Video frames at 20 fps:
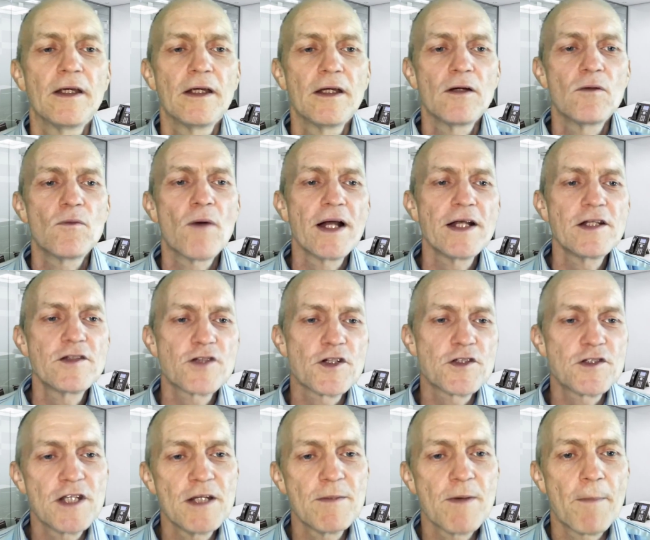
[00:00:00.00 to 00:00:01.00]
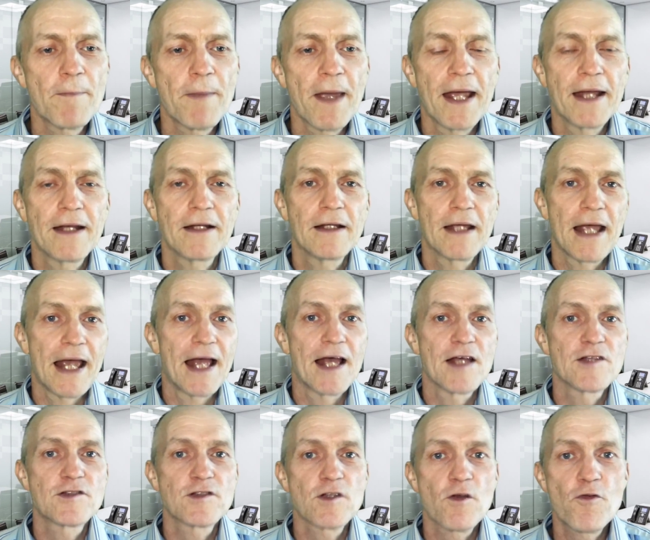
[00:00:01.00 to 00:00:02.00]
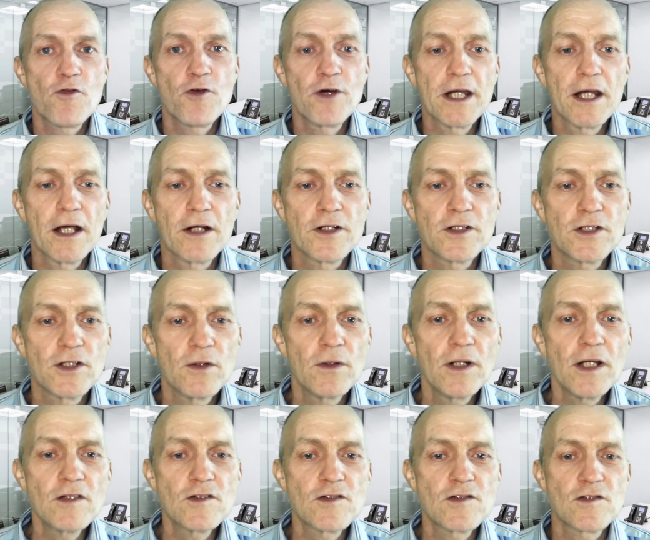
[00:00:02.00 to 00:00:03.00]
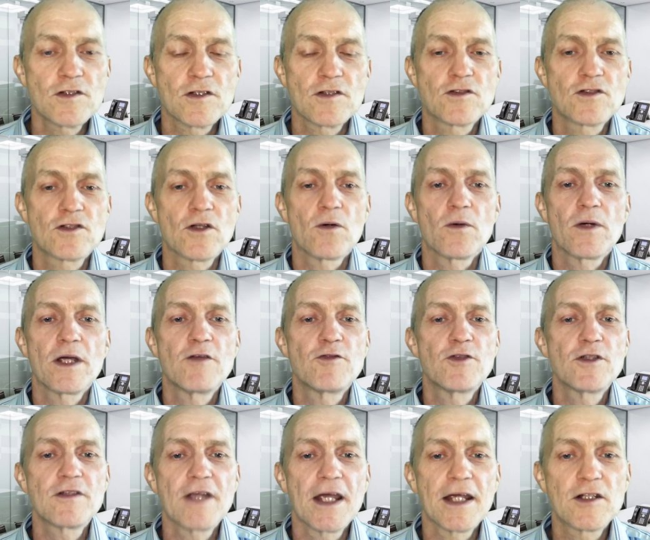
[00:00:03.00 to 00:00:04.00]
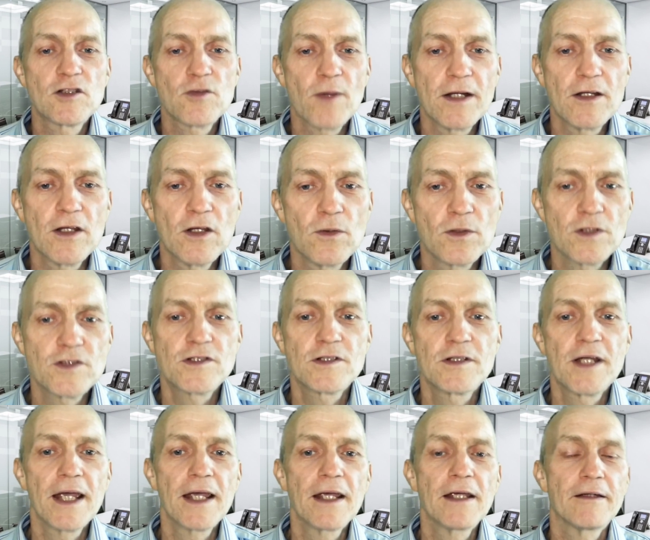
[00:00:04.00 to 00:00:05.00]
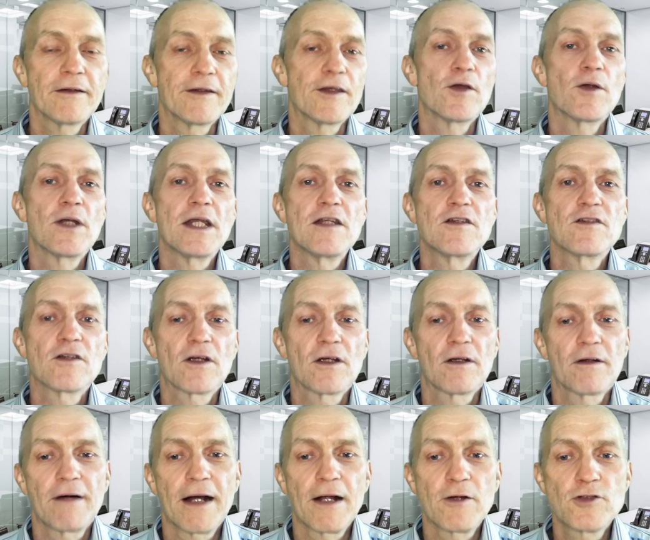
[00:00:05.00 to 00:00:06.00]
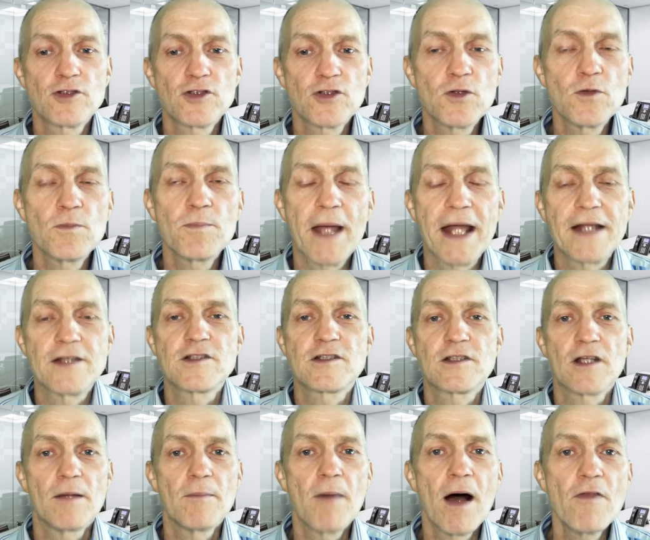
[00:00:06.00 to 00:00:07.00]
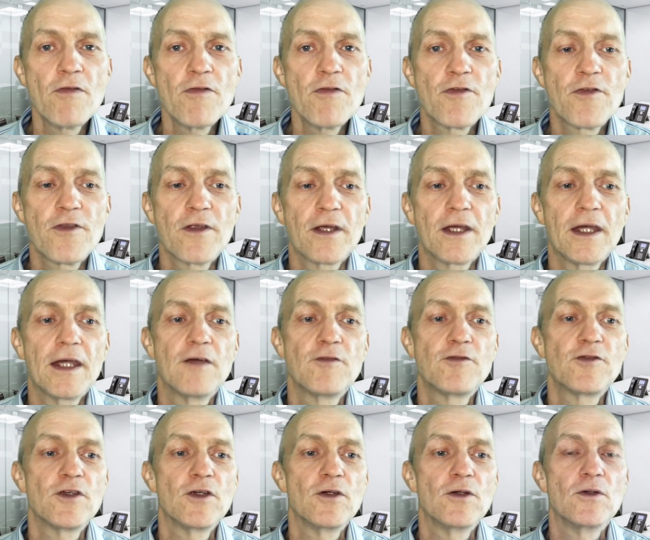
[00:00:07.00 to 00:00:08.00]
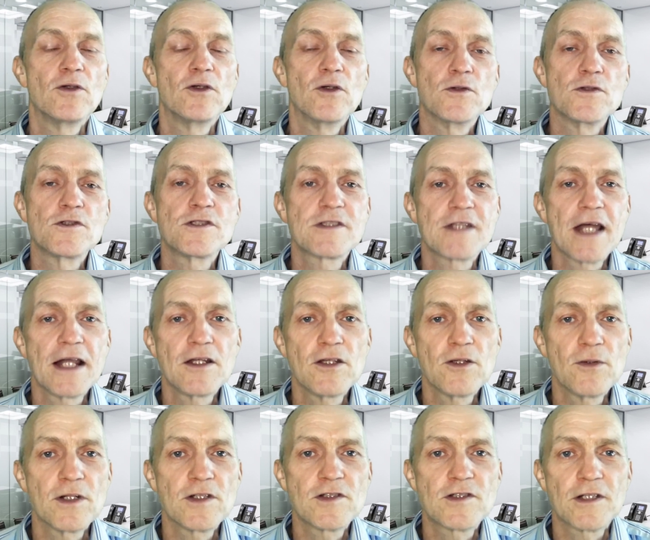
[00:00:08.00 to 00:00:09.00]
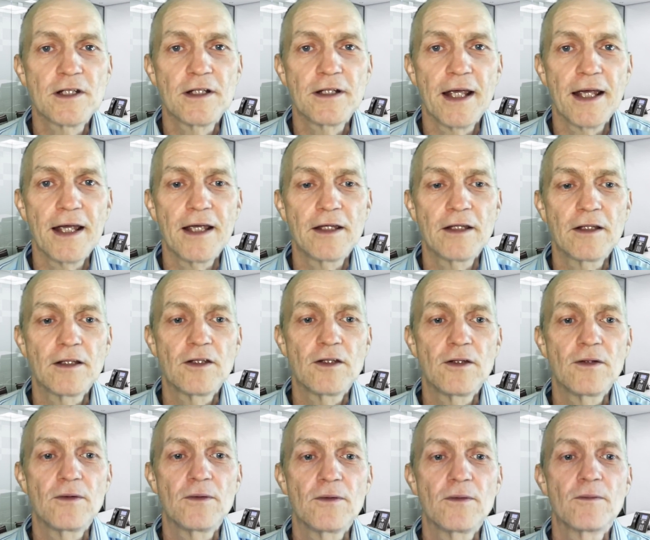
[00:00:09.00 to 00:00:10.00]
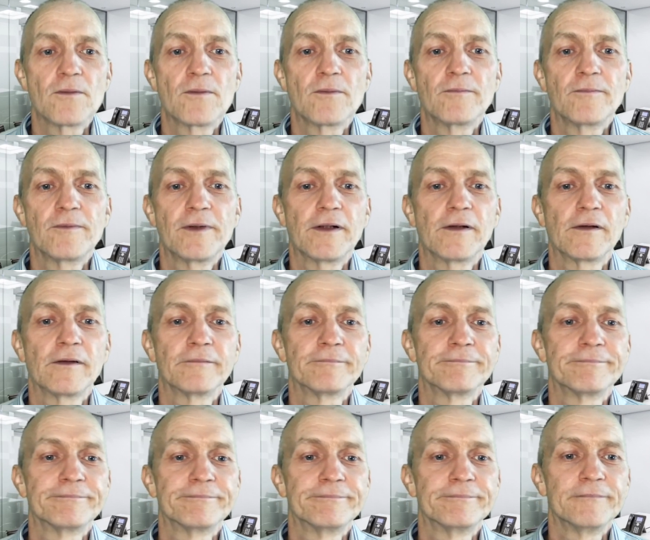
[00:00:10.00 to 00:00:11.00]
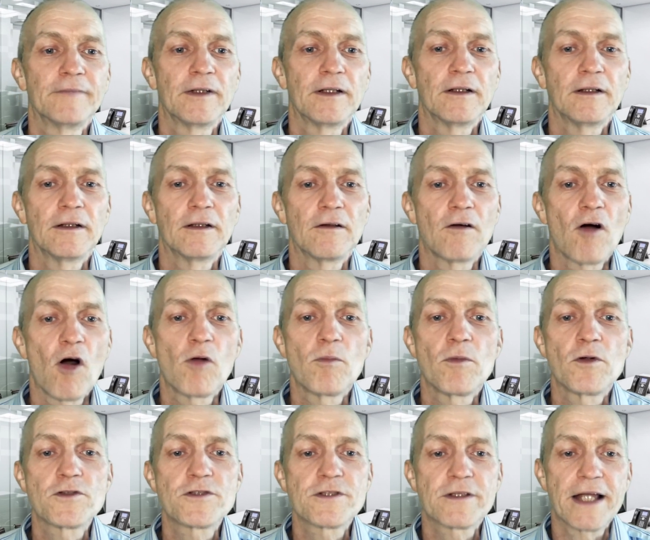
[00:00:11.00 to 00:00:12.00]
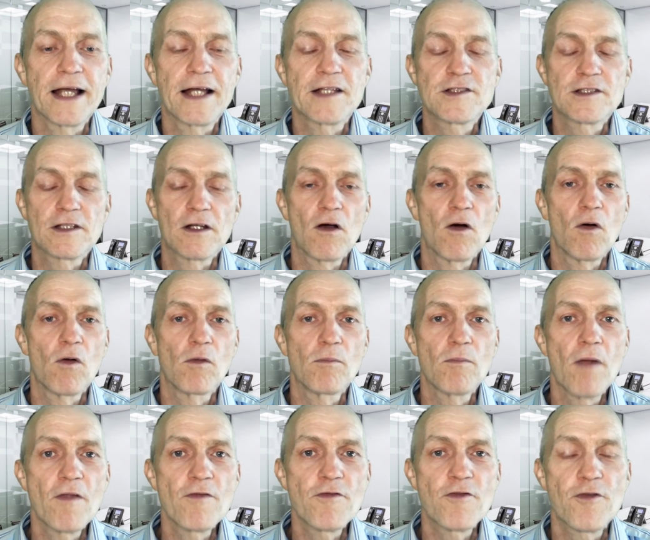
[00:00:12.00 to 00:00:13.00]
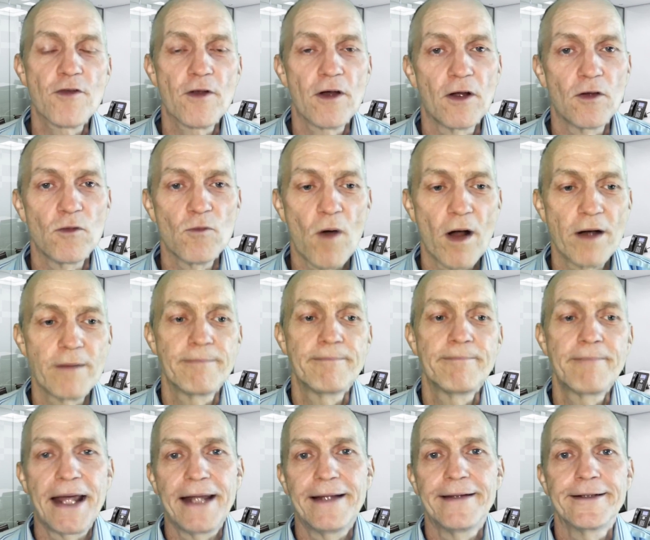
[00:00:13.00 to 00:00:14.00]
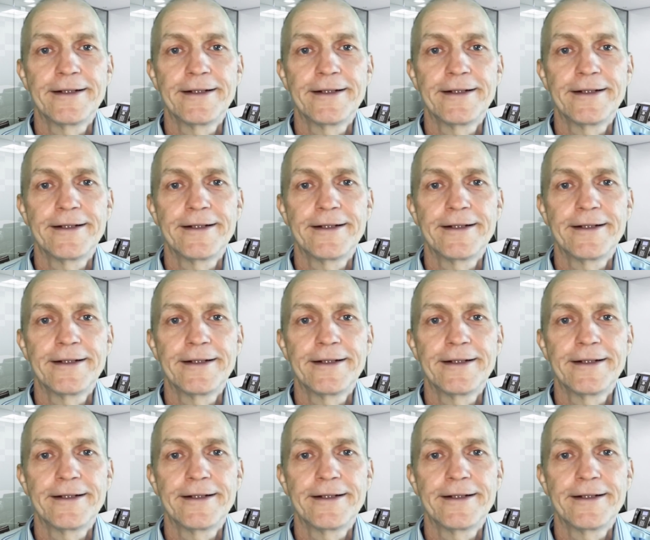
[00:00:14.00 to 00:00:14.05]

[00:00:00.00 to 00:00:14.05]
One Tresiba pen has 300 units. So if you take 20 units a day, you need around 2 pens a month. If you use 10 units a day, you will almost last a whole month on one pen.